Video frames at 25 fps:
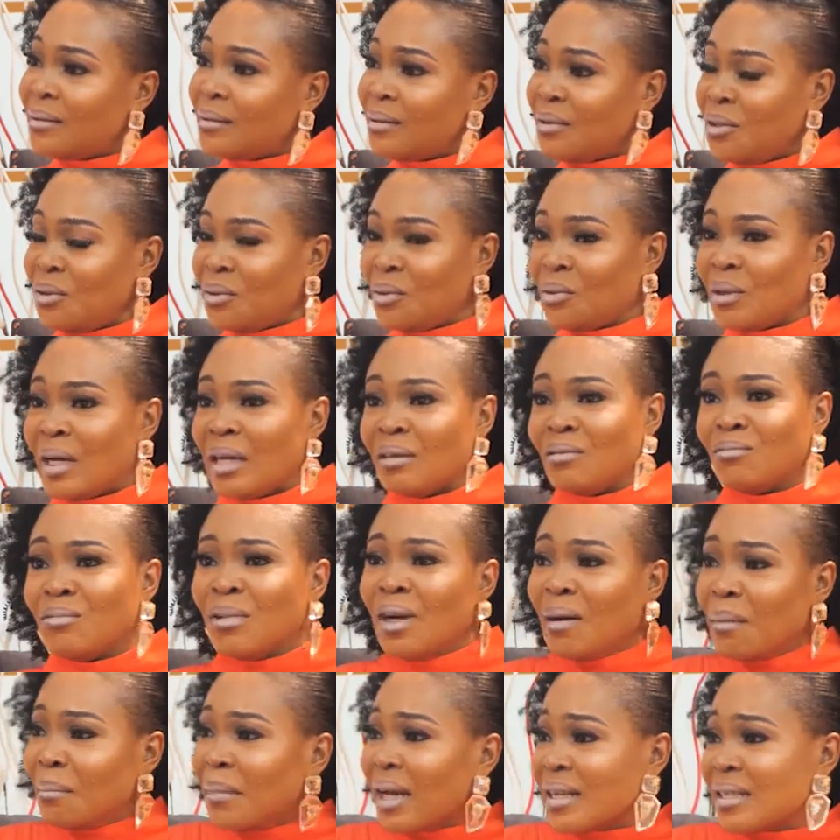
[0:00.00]
and
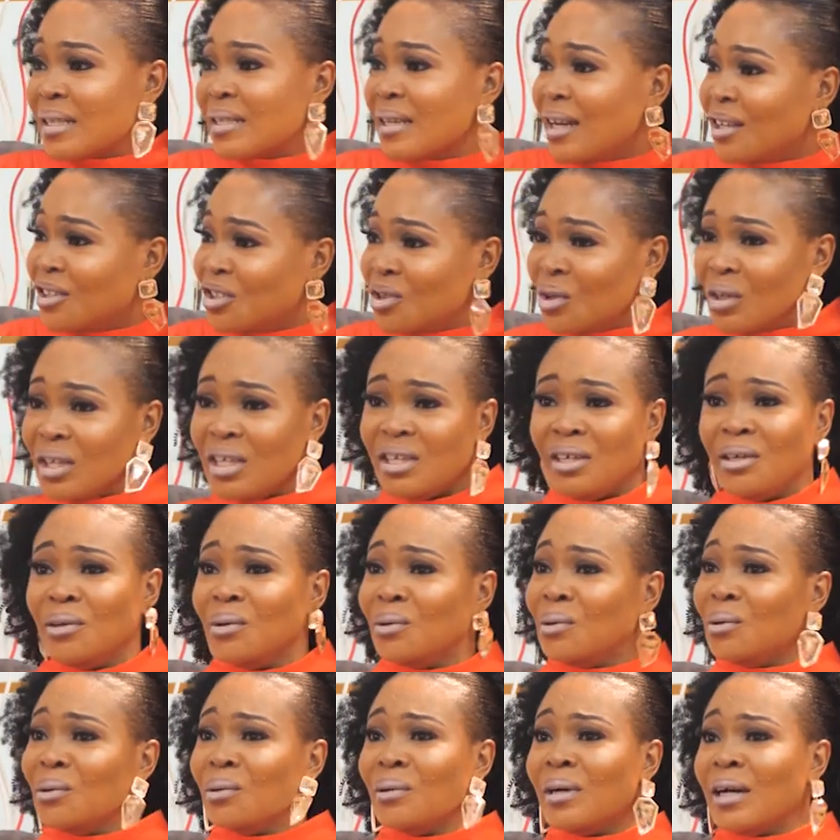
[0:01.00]
massage your
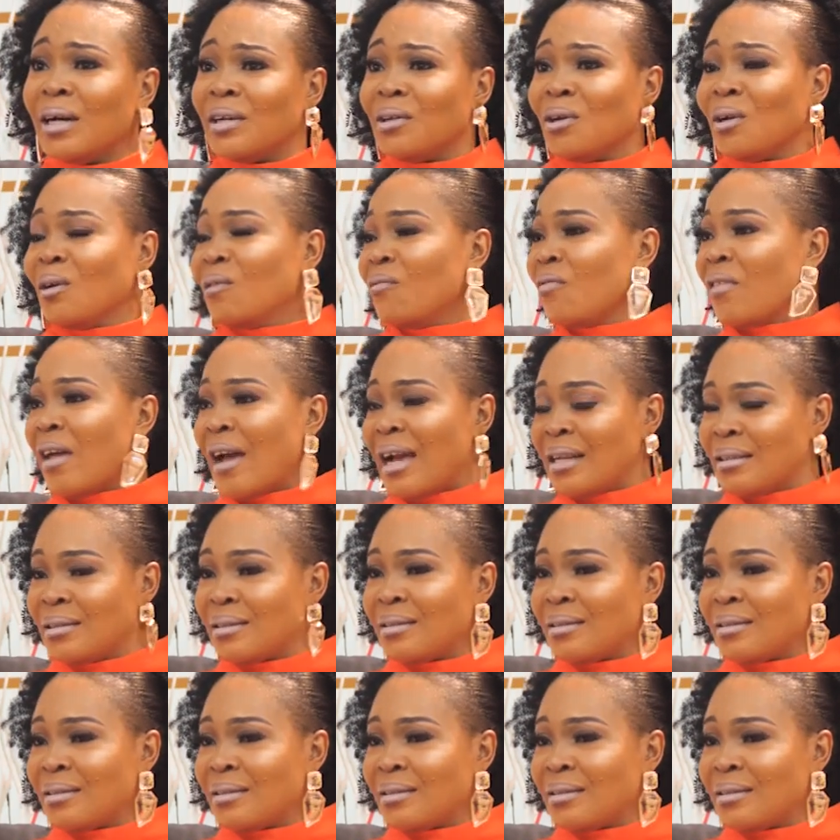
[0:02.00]
ego and all of that.